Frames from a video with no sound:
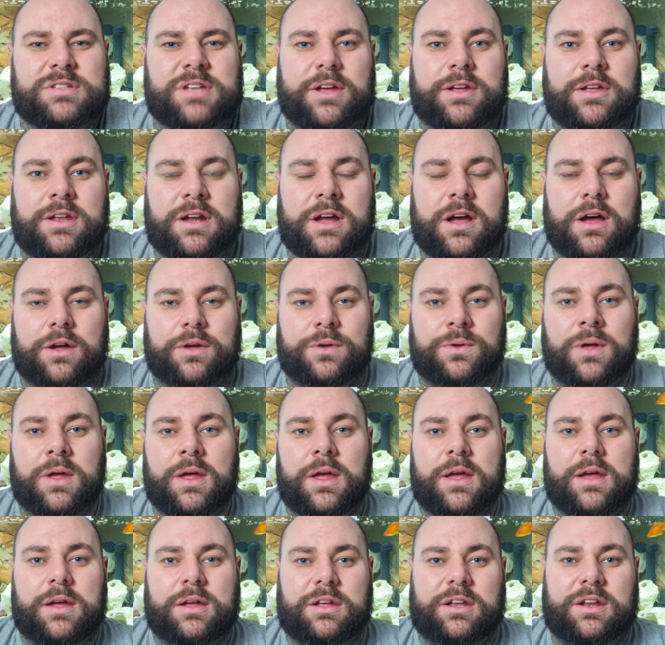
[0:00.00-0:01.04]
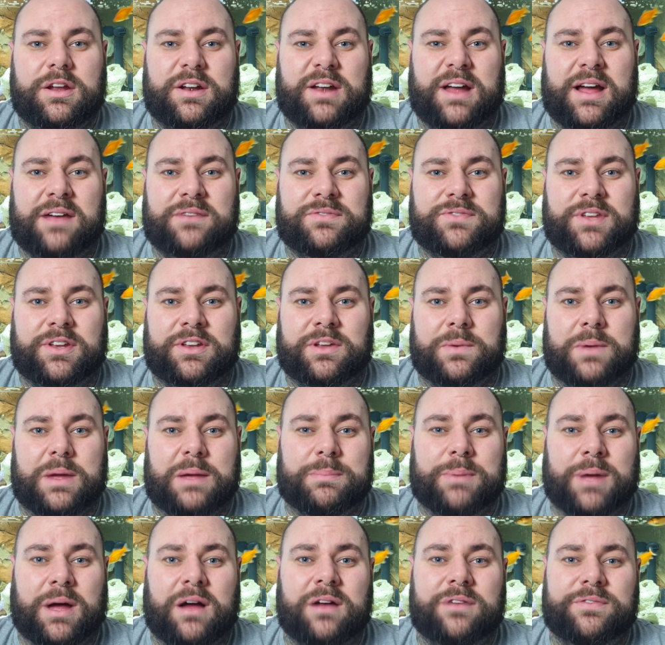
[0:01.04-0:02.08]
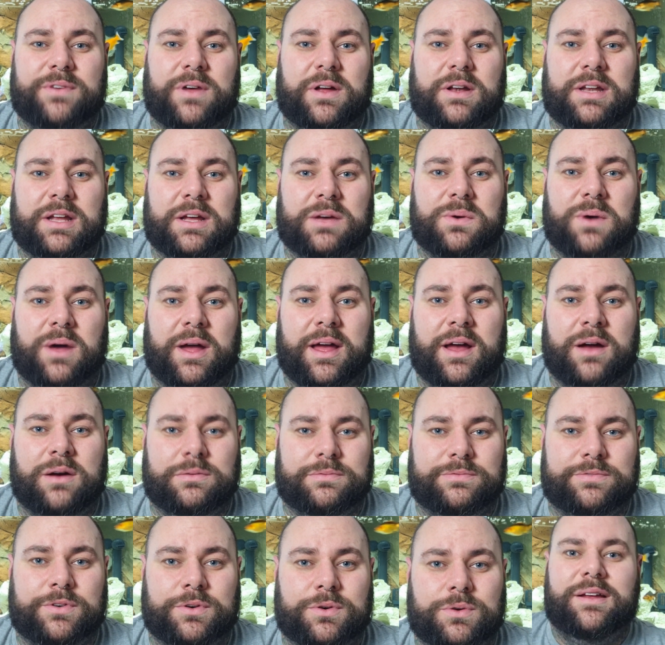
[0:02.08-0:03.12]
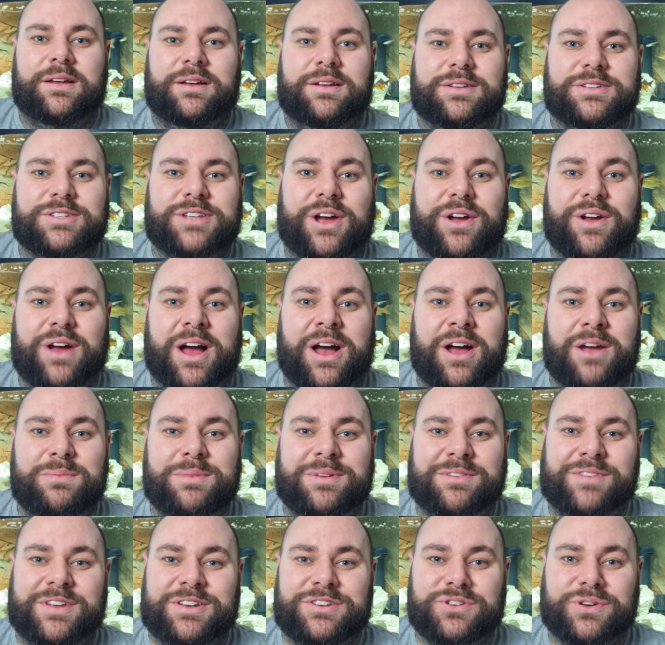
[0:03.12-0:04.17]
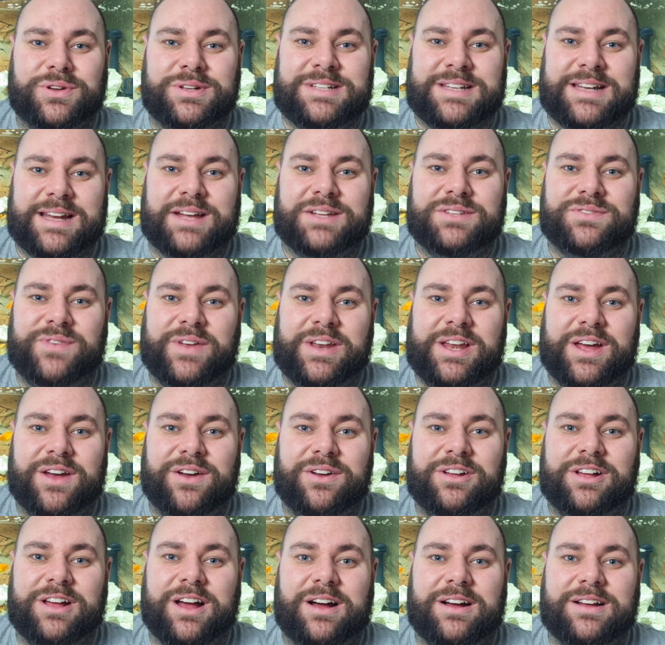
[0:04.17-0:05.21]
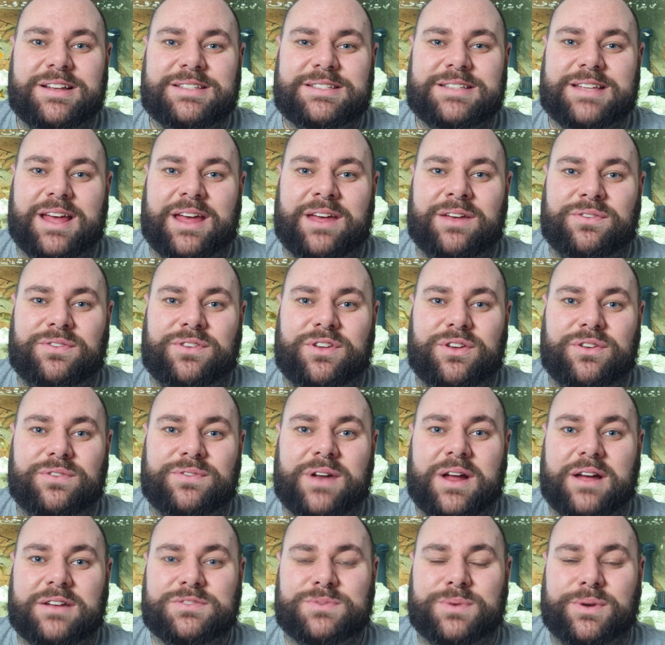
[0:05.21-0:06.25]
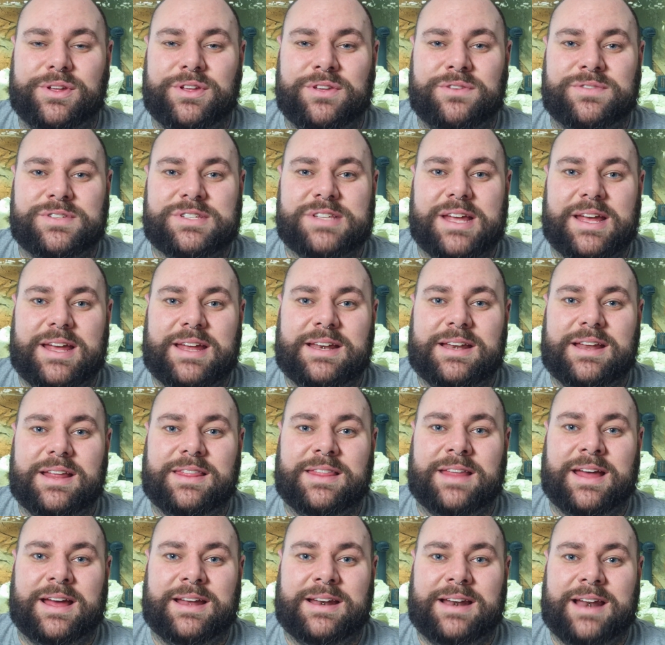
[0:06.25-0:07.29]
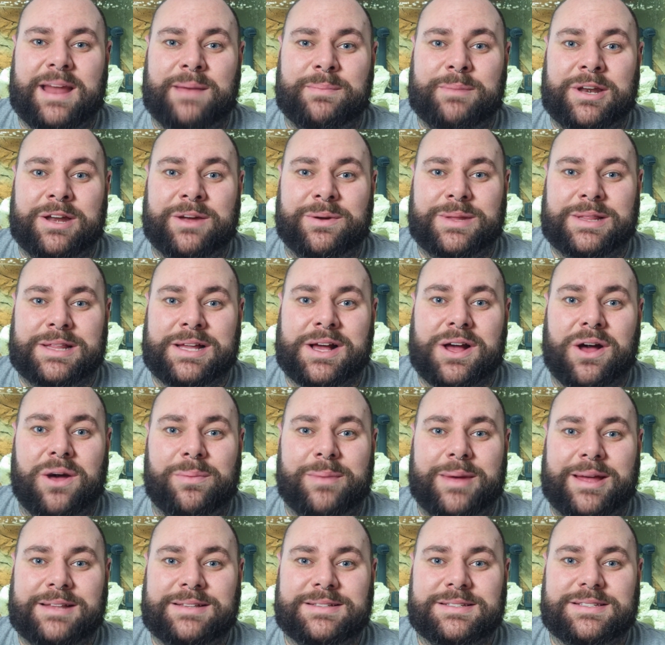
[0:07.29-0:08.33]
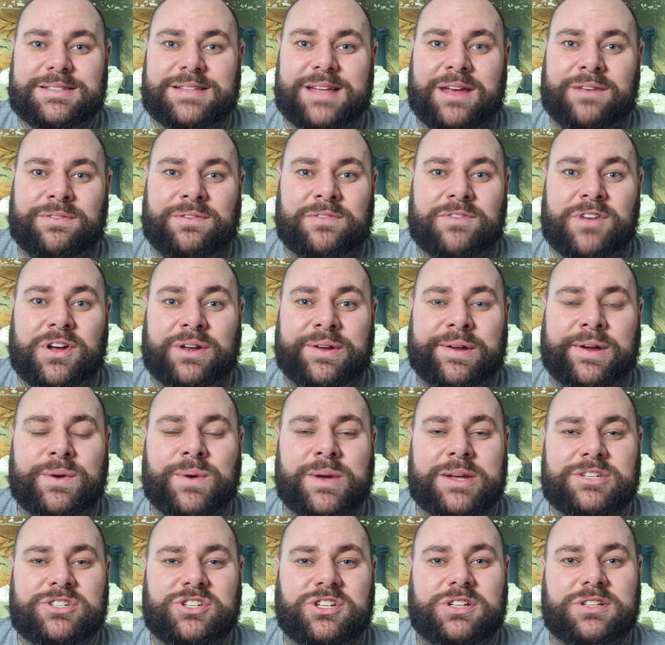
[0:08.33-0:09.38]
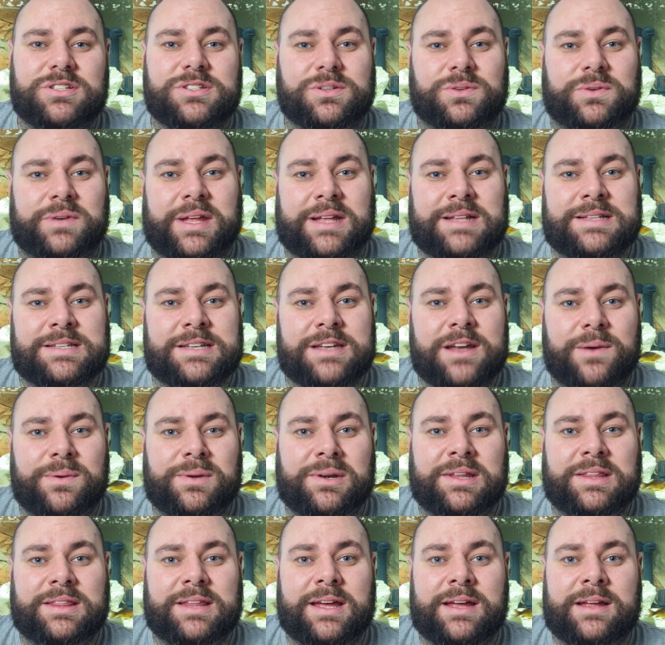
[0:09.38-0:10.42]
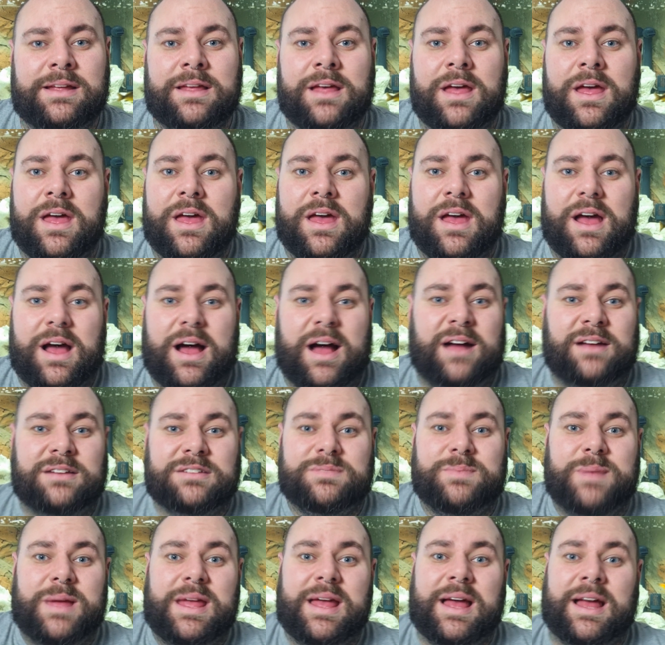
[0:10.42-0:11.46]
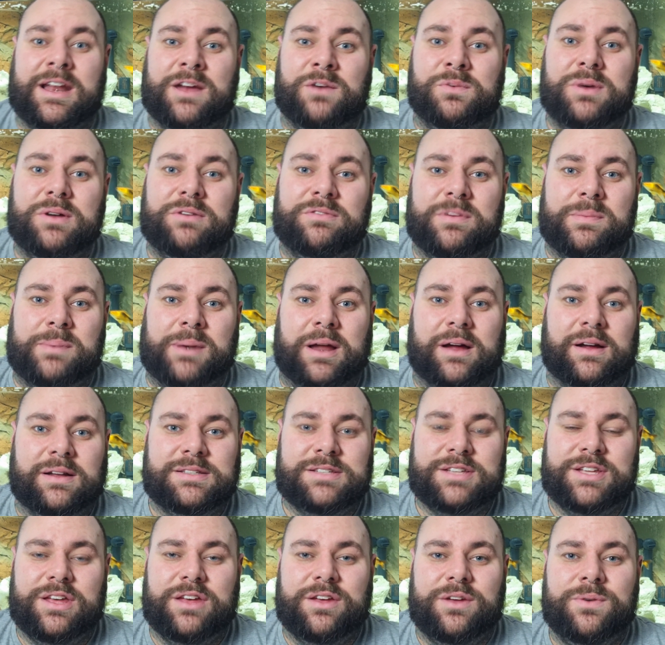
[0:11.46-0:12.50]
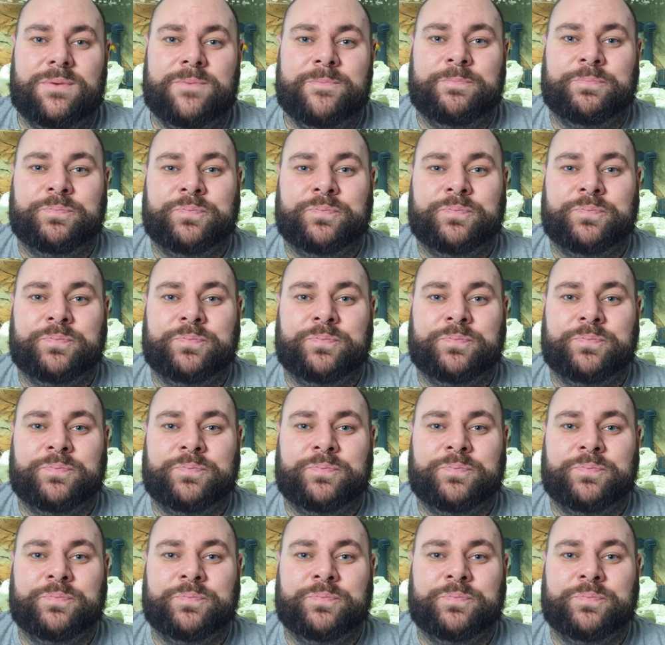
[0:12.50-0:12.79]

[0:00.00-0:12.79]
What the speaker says: so you know, you don't have to do it, but I find it quite helpful. So I hope you've enjoyed today's video, guys. If you've liked what you've seen, then let me know in the comments. If you've got any questions or need to know anything, ask me and I will reply to you.